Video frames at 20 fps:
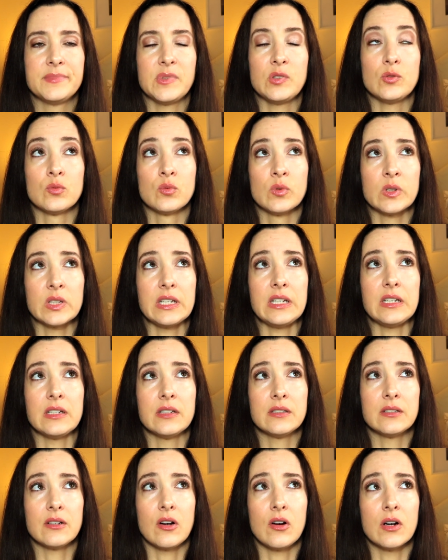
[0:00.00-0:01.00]
It was
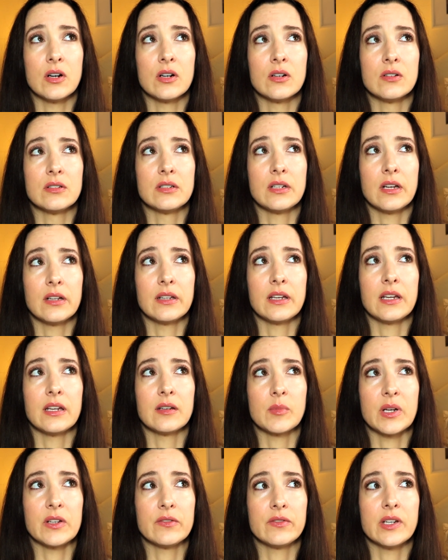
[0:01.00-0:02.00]
really hard
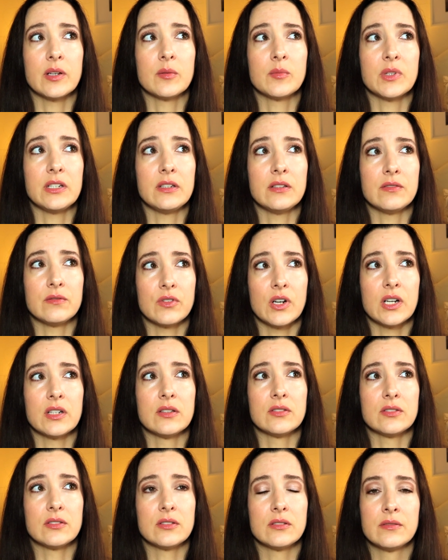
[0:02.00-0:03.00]
telling my family and
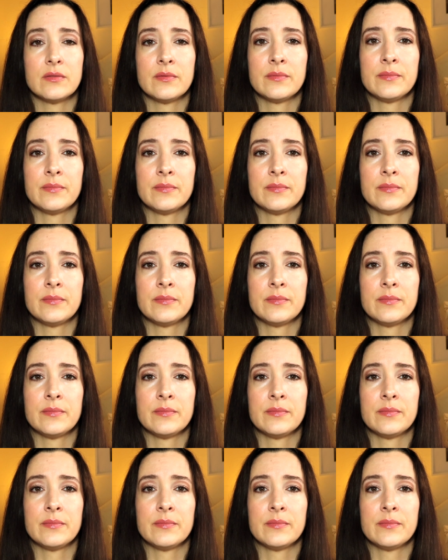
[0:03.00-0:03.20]
friends.